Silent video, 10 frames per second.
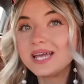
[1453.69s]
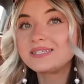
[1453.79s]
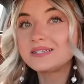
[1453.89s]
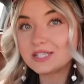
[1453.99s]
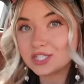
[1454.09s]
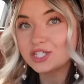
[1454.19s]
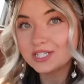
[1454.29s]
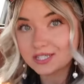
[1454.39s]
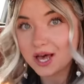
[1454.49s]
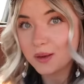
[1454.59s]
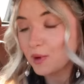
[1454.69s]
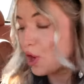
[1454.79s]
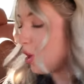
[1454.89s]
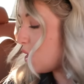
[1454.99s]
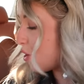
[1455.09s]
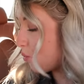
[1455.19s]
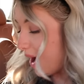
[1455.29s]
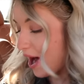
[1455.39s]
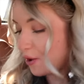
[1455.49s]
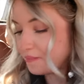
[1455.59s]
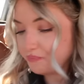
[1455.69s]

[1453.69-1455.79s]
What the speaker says: a delicious sub. Wow.